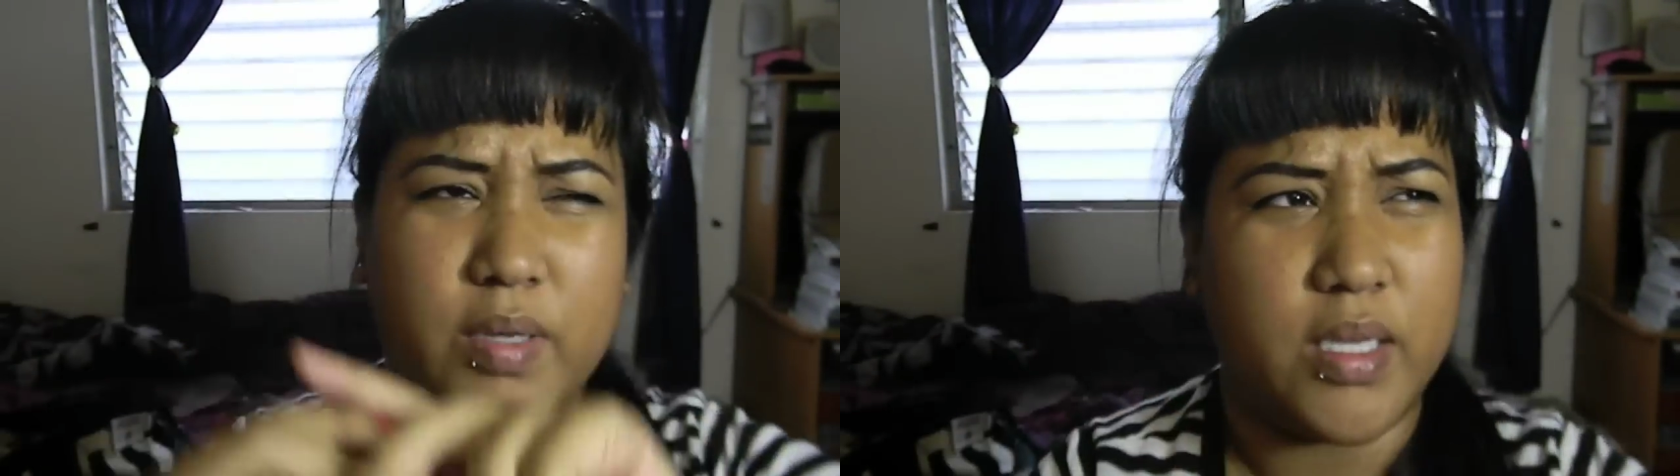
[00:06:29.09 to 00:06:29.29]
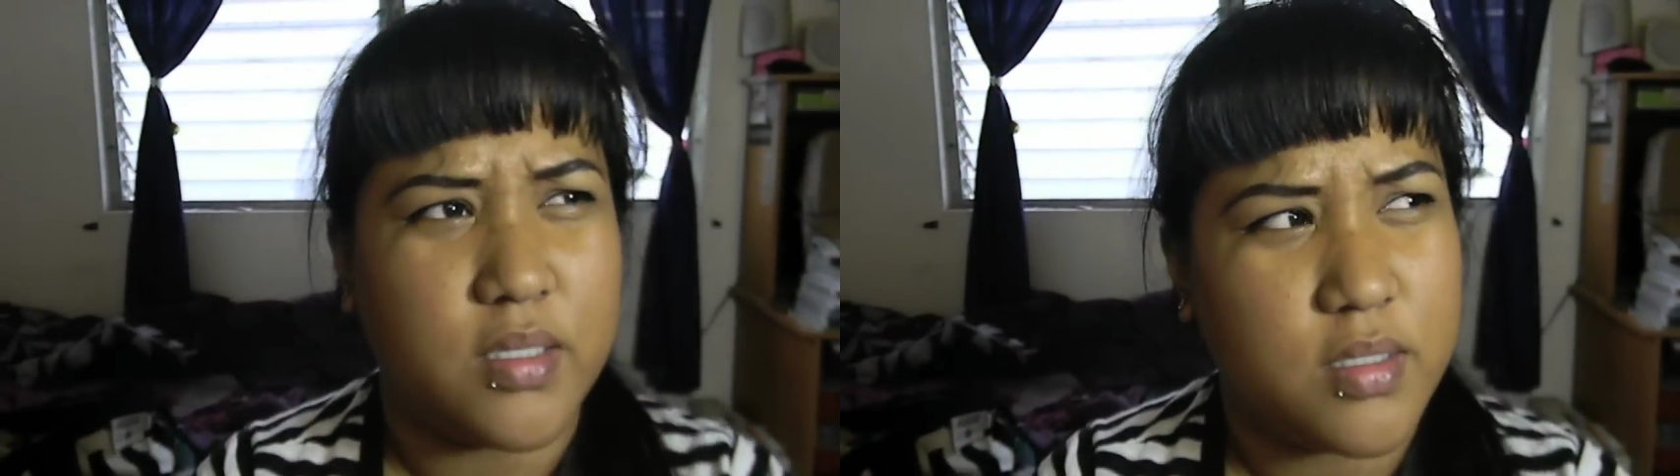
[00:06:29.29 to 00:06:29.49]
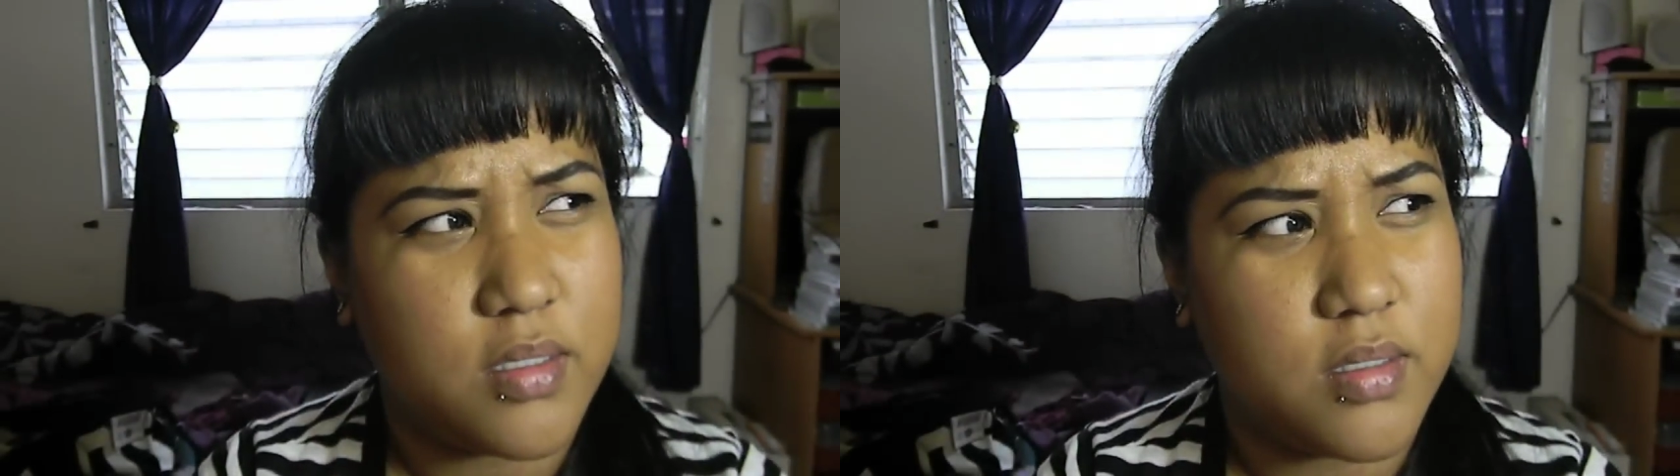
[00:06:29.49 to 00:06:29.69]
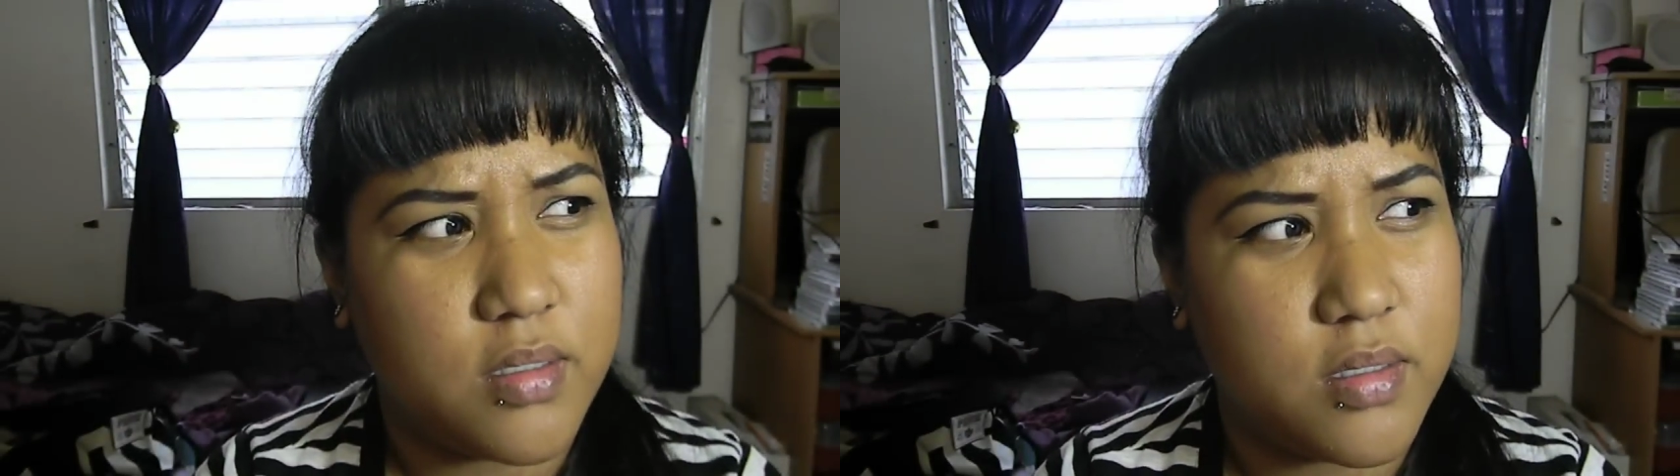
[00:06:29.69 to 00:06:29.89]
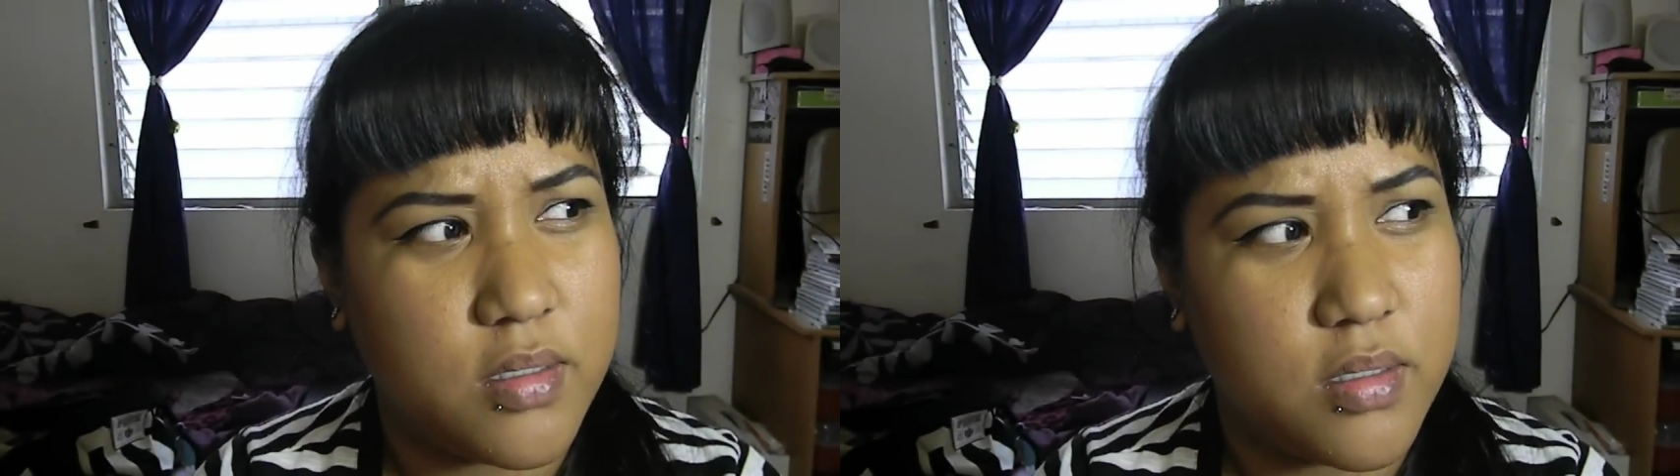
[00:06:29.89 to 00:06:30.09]
Wait,
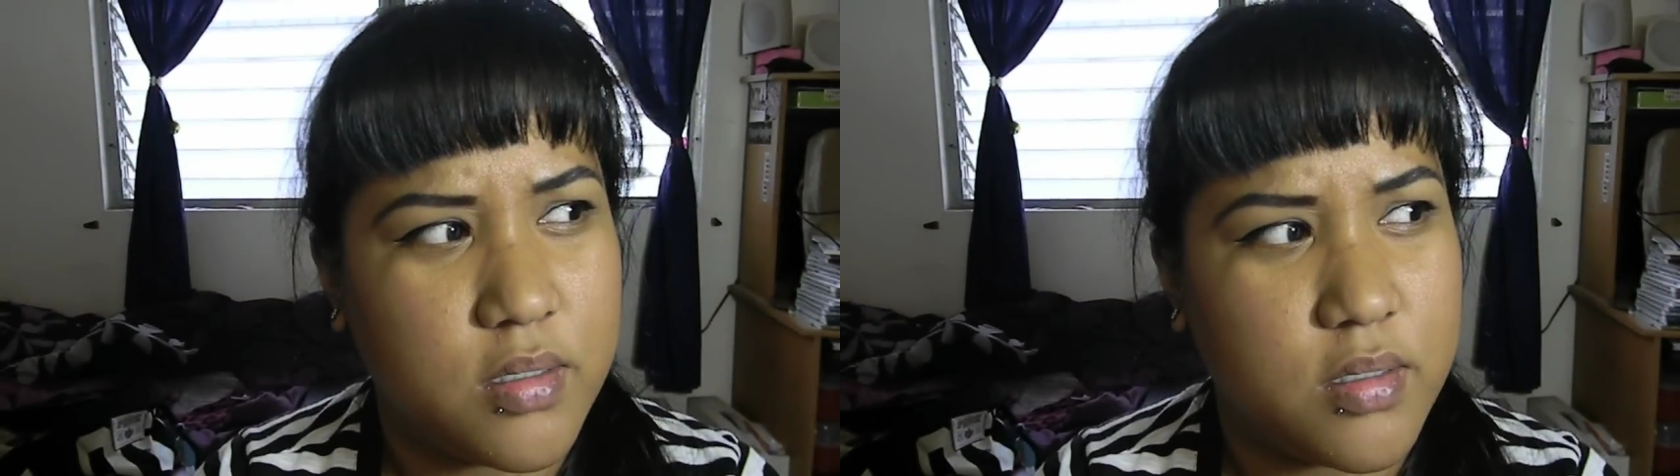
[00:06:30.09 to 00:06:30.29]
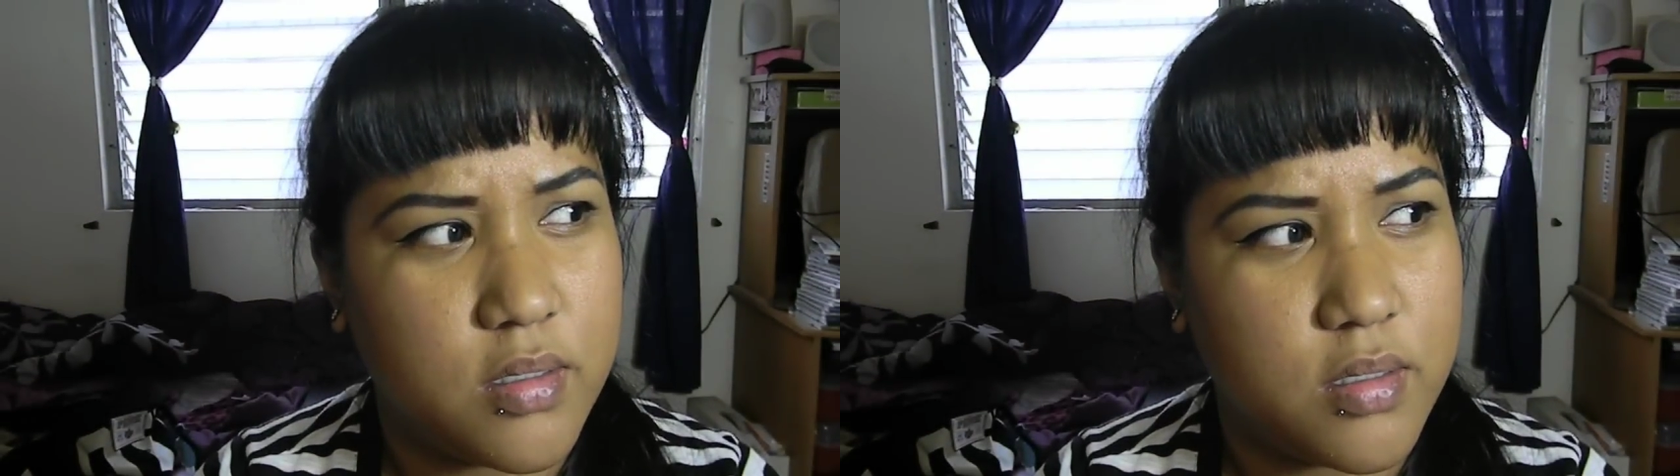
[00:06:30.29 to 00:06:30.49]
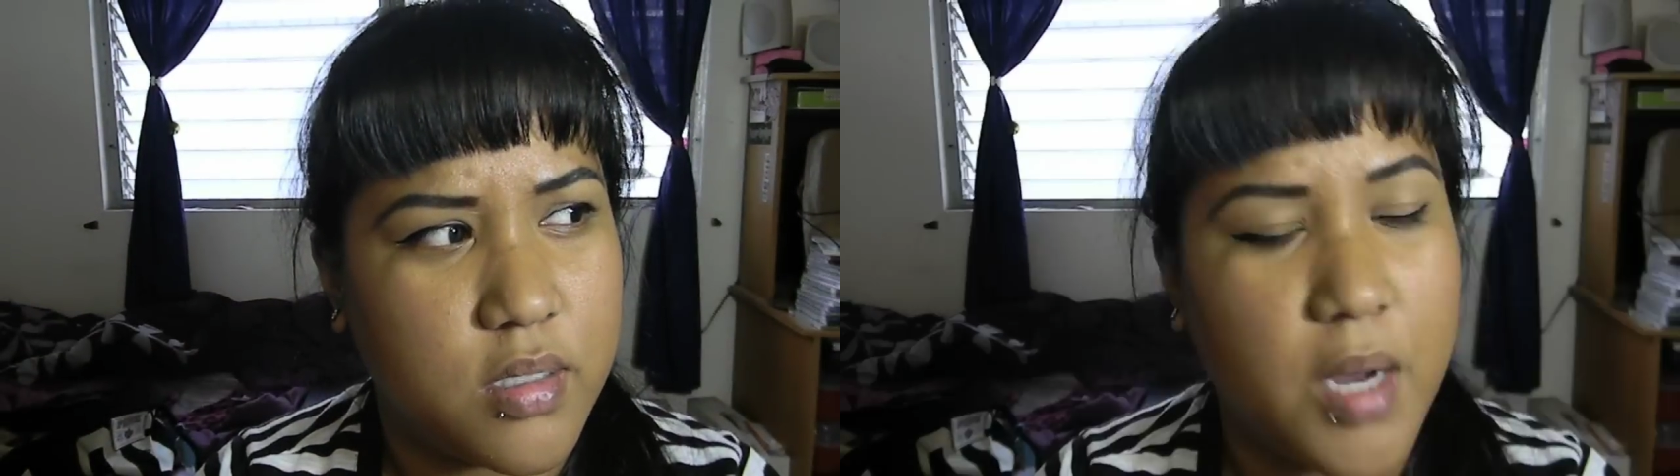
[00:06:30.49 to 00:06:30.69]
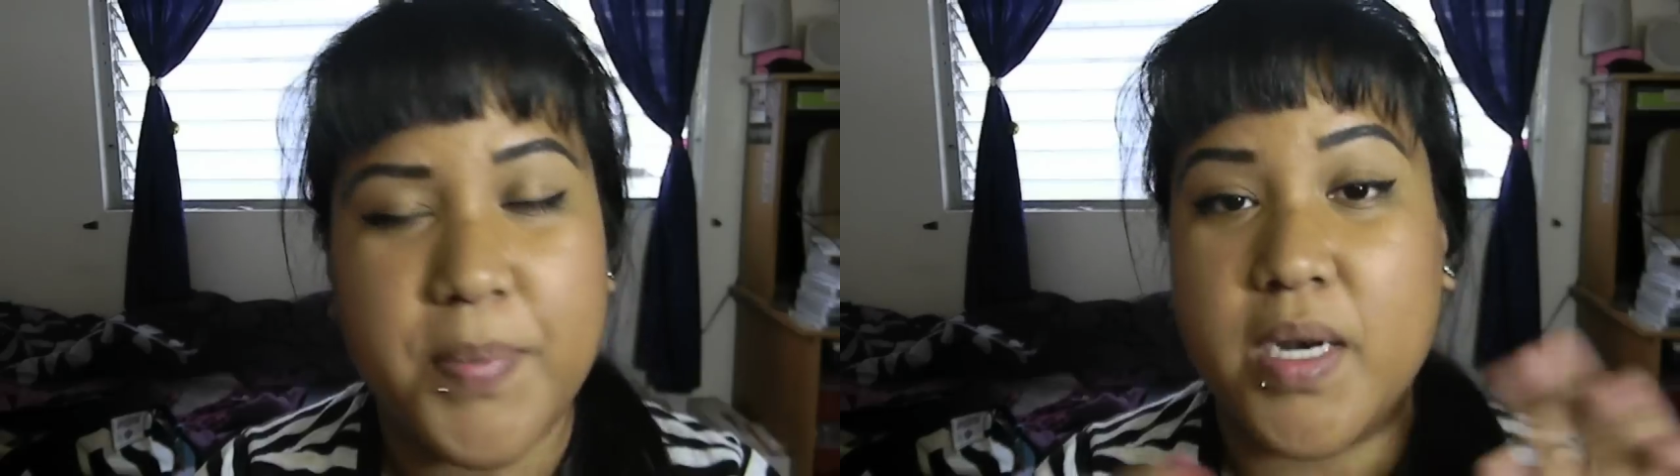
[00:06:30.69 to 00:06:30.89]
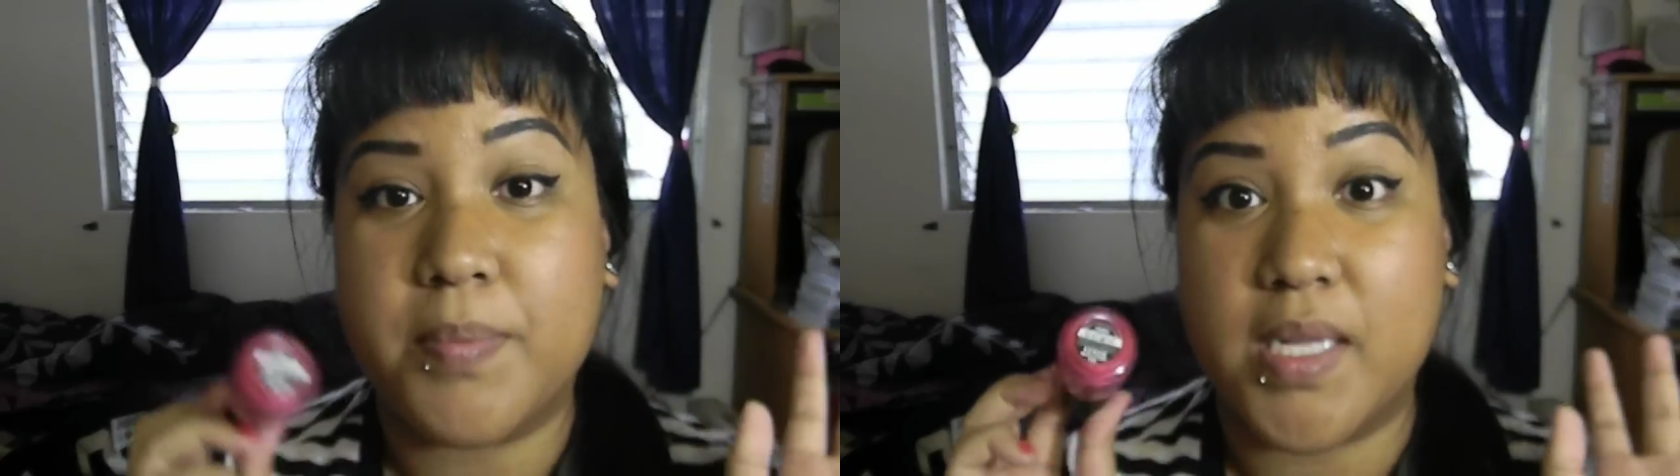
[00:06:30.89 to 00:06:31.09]
Up
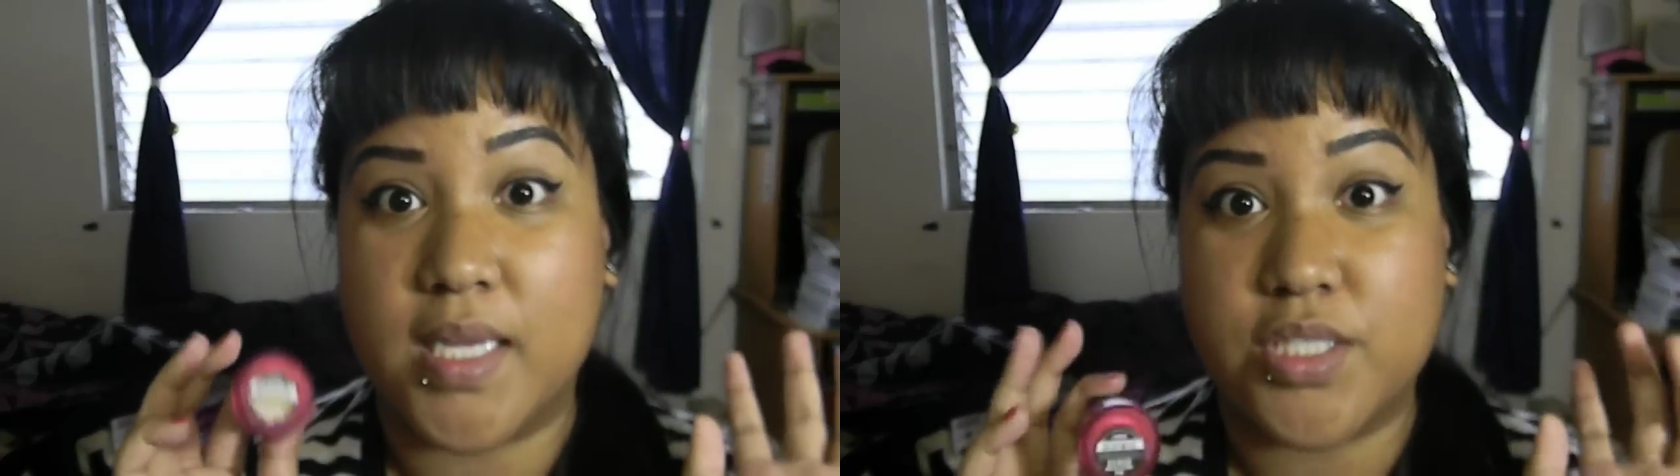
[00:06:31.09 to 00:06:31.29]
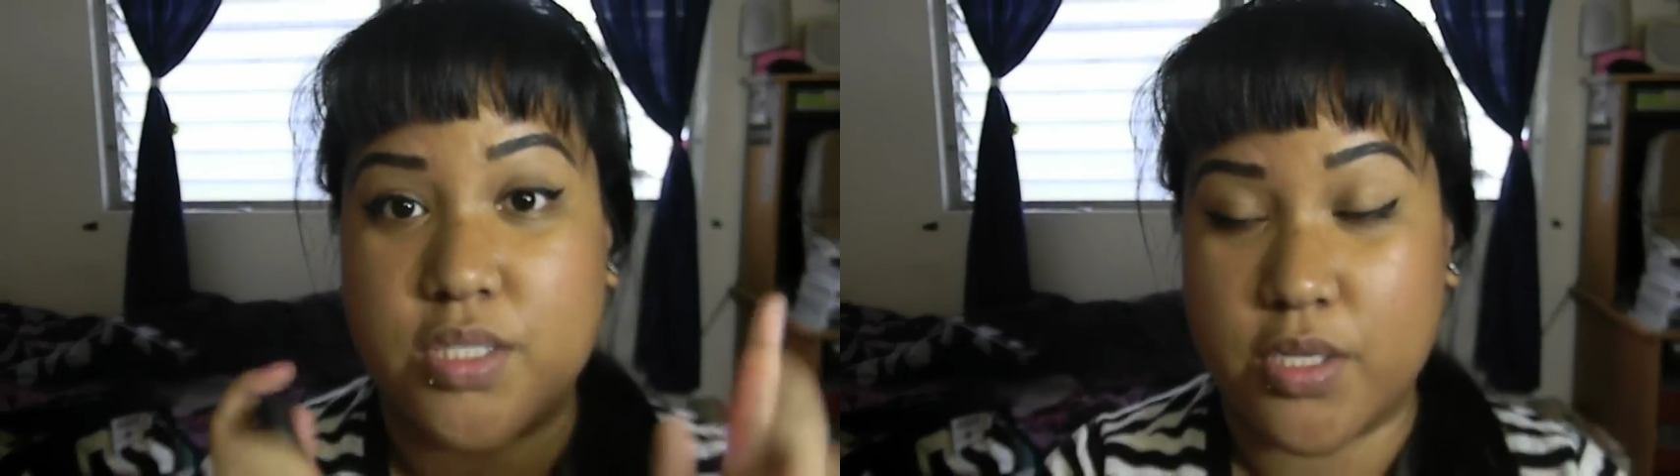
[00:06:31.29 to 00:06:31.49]
and Up collection,